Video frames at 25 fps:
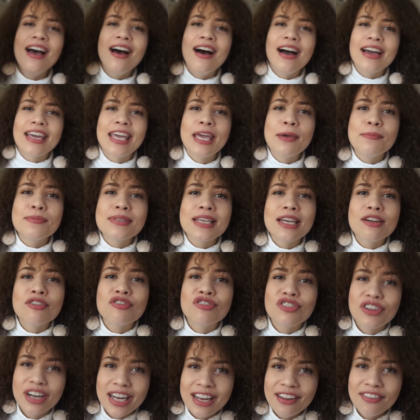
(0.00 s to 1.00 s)
I keep
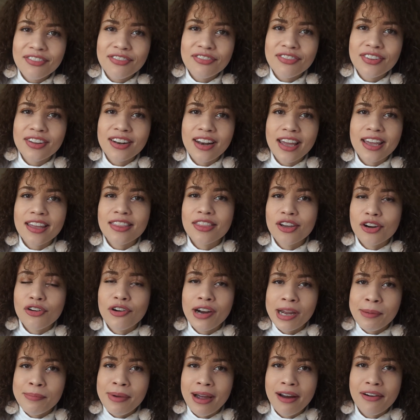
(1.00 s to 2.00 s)
saying reef, like the
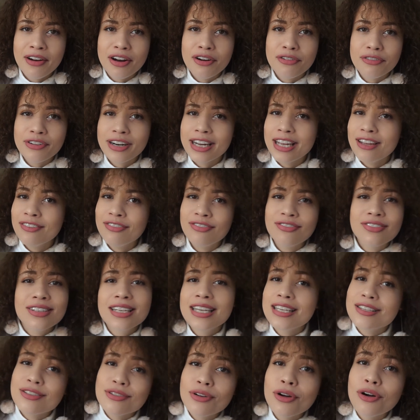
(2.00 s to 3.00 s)
Great Barrier Reef.
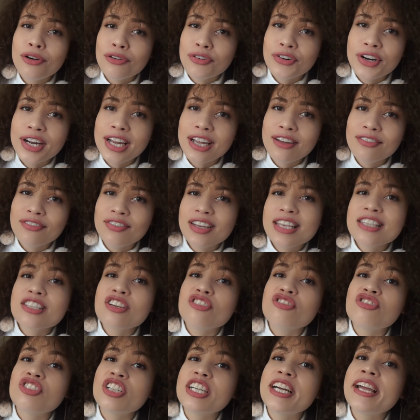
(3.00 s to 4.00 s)
It's not a reef, it's
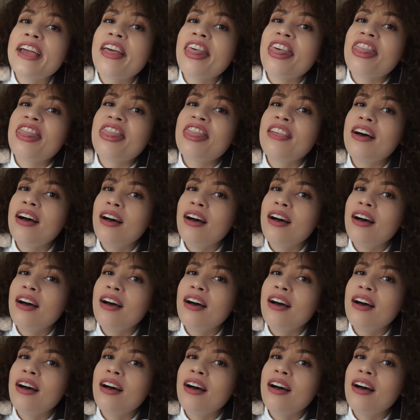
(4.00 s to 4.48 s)
a wreath.